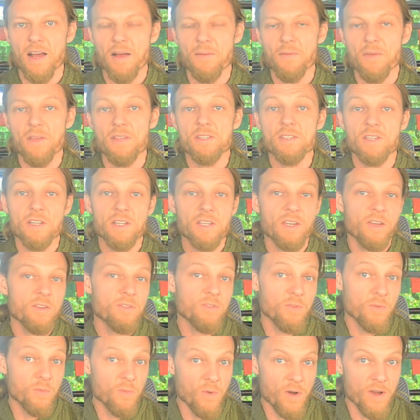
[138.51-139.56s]
It's going to go
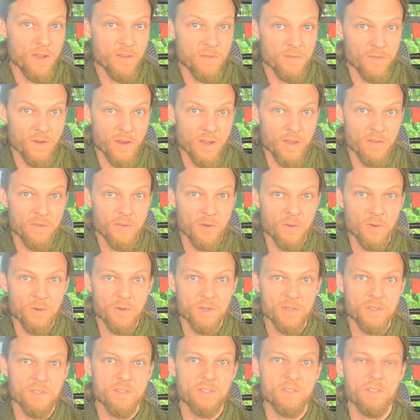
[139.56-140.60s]
through Wi-Fi, of
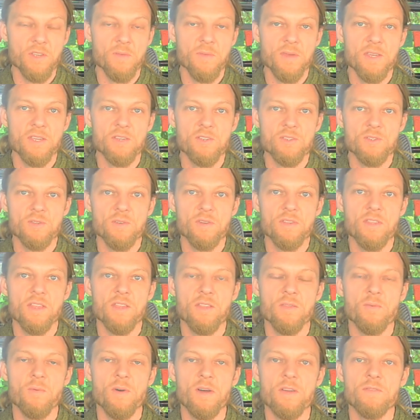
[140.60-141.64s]
course, so making sure that
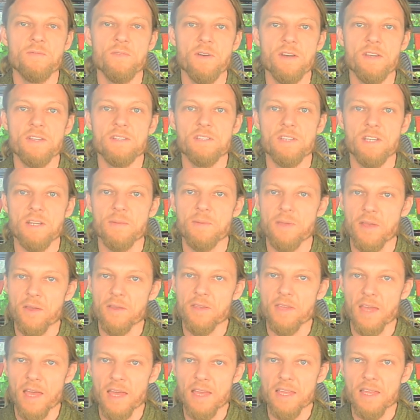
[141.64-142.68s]
the Wi-Fi is going to be
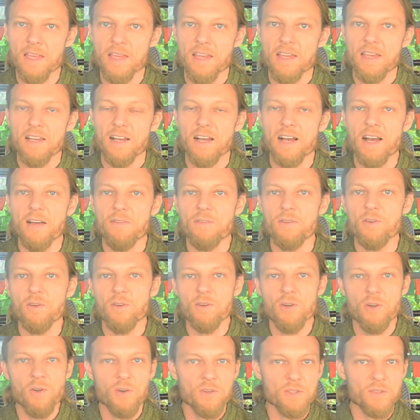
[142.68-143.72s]
okay. If you've got
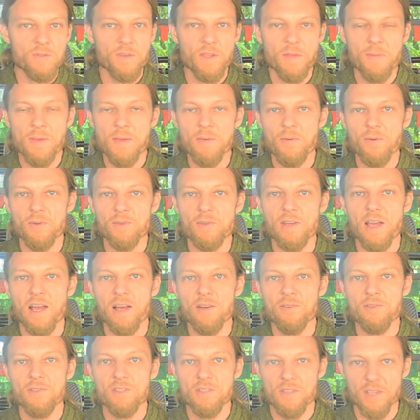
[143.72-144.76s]
lots of other people in your
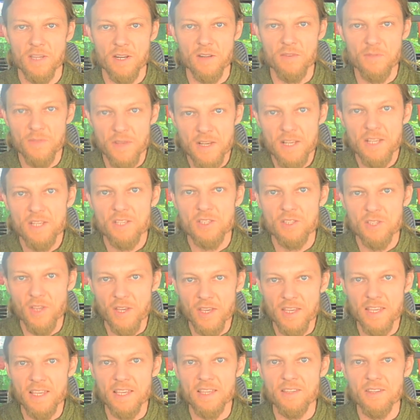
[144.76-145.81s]
house kind of
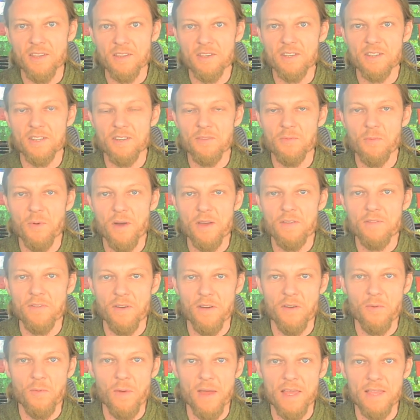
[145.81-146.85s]
sucking in those kind of
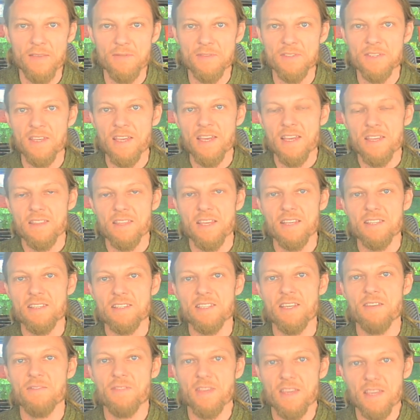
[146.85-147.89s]
Wi-Fi waves, then
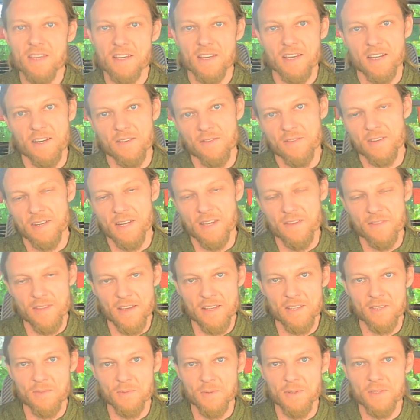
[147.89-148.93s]
see if they can kind of leave
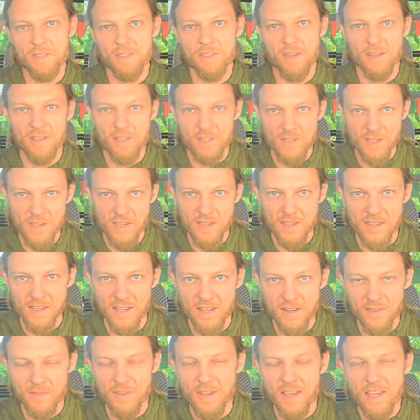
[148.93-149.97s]
that to one side so you can
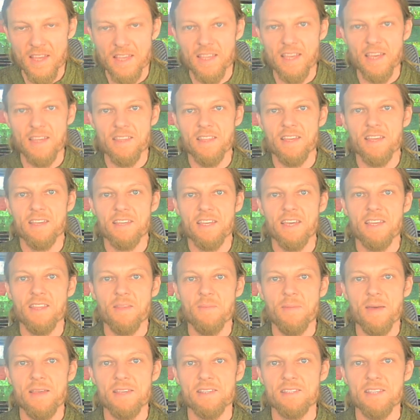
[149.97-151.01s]
kind of get the
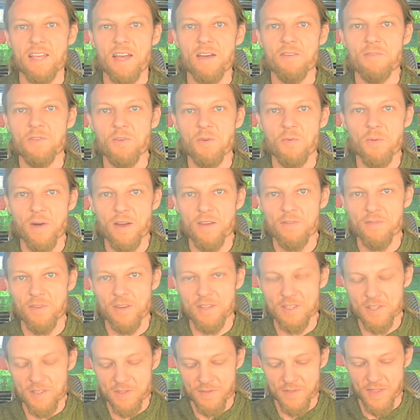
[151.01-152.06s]
best out of your Wi-Fi
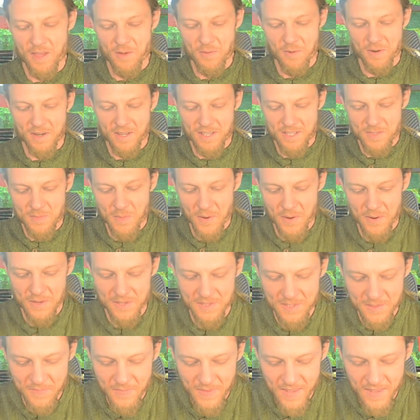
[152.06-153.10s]
just for that one experience.